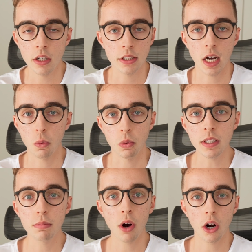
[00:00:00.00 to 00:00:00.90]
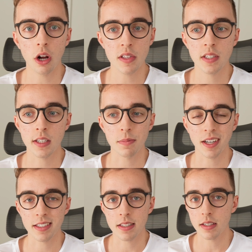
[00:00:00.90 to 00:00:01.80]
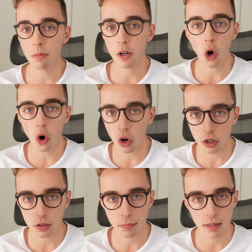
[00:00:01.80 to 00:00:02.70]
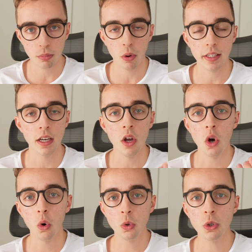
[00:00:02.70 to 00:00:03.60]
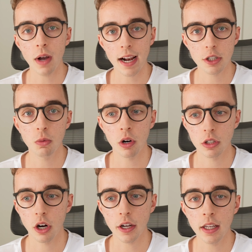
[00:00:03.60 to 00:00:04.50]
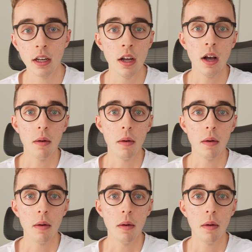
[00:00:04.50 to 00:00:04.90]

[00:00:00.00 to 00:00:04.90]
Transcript: You got really broad audiences because it's somewhat harder to pinpoint who you actually want to target.